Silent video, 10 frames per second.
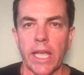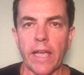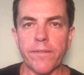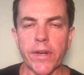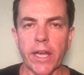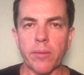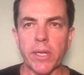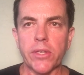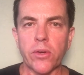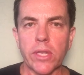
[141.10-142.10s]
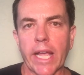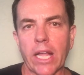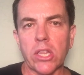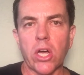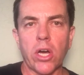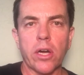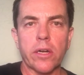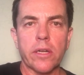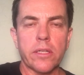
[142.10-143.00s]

if you're going to be doing like a long,